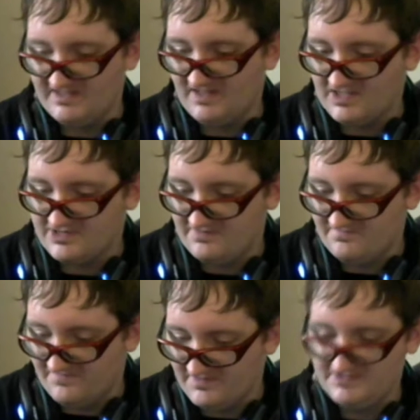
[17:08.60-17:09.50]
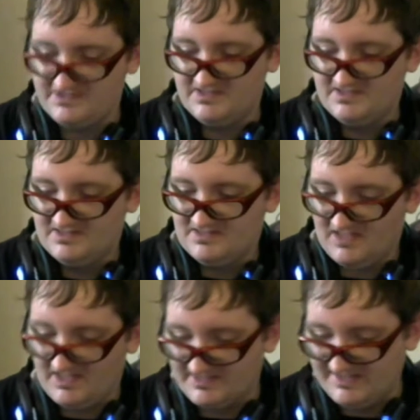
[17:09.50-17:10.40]
concert footage
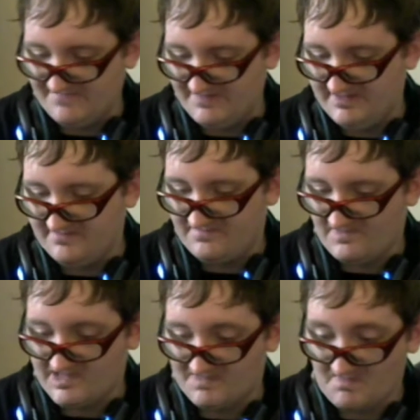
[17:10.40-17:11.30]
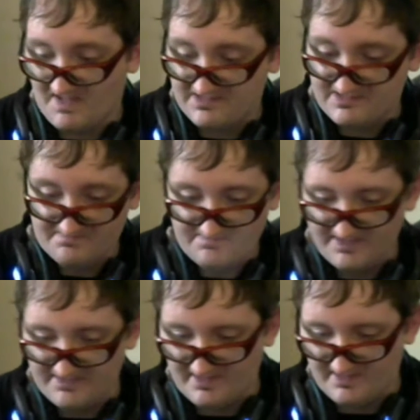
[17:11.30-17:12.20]
on the DVD for a Summer Best.
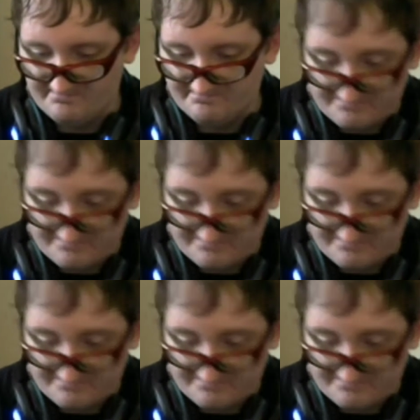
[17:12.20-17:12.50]
But at